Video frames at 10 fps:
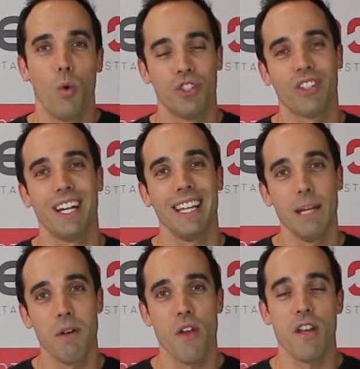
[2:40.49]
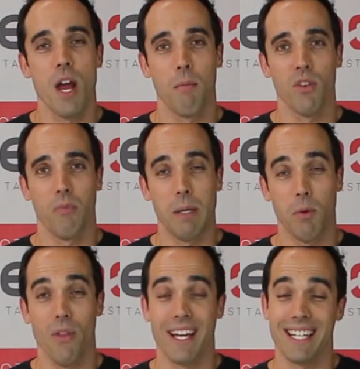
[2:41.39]
which is gonna limit the number of
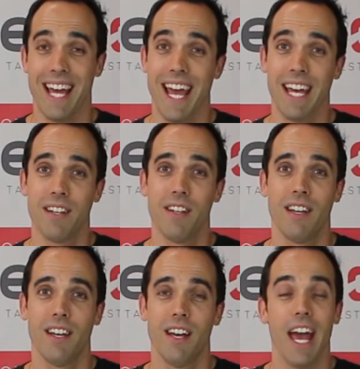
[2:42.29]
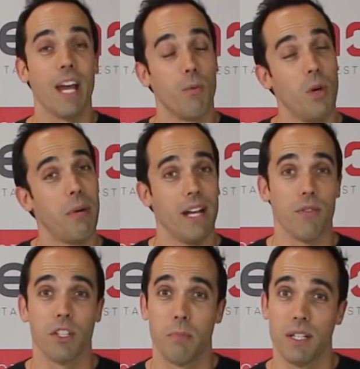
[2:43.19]
people that can and will pay for
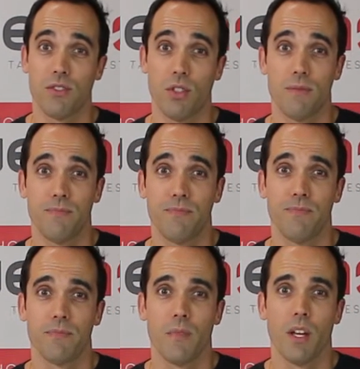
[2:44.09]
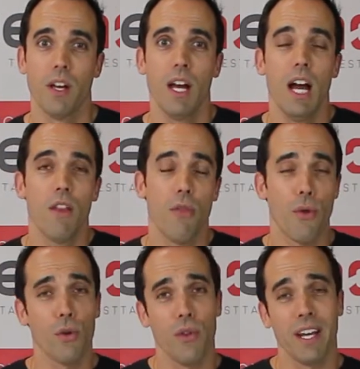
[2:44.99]
this pistol. The
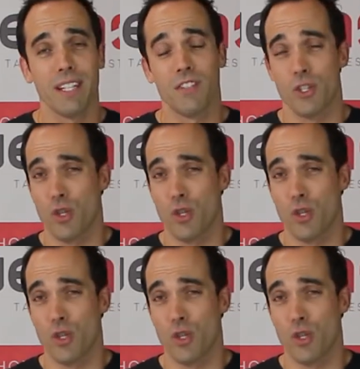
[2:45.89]
third thing is the